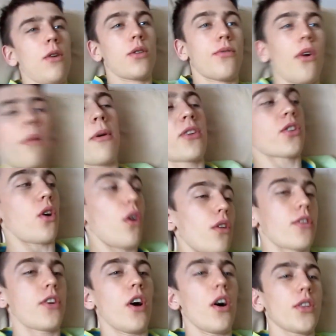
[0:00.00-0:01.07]
It was funny because all of
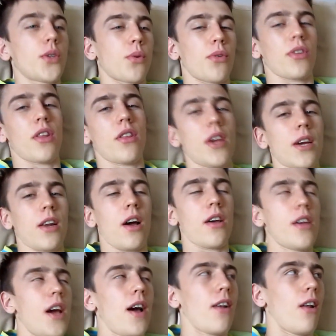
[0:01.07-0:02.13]
the dots were in the thing, like,
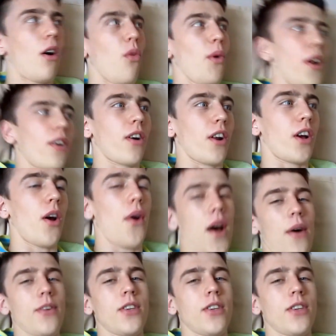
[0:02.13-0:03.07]
yeah, lol, we're not going to go out.